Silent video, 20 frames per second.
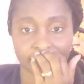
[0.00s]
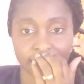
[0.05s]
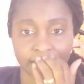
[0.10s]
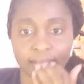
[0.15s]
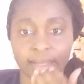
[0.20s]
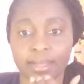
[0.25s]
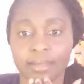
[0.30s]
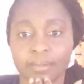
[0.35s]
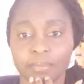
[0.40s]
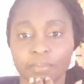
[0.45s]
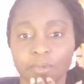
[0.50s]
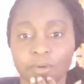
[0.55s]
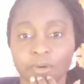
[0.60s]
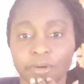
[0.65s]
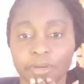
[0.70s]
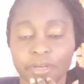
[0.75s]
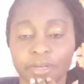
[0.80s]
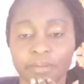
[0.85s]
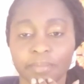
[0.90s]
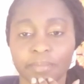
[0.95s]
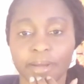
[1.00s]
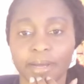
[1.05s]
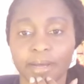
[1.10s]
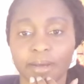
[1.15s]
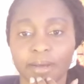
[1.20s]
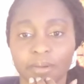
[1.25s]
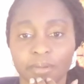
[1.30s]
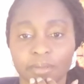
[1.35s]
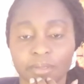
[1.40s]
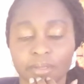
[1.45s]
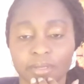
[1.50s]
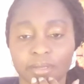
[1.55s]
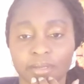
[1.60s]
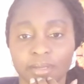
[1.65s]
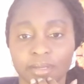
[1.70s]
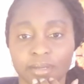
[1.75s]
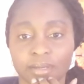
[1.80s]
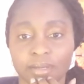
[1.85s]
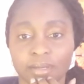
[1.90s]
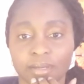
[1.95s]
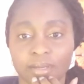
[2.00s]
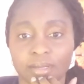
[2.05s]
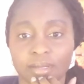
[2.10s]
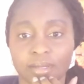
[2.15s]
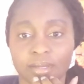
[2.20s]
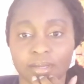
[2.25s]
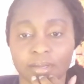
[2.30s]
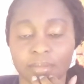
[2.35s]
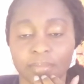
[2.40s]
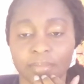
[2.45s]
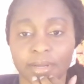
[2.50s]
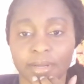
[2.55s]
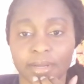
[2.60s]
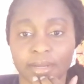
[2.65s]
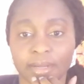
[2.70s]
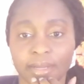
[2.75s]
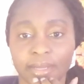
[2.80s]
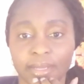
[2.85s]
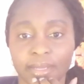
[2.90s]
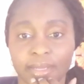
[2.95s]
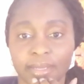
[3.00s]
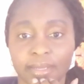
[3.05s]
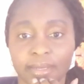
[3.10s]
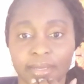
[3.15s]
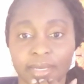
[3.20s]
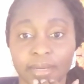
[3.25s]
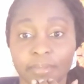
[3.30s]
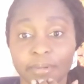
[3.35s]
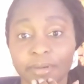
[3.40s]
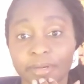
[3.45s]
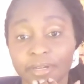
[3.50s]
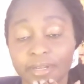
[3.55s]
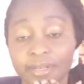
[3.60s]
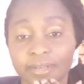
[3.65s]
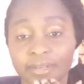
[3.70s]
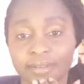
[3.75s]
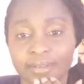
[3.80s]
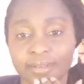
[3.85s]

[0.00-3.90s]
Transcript: I'm worried about my neighborhood.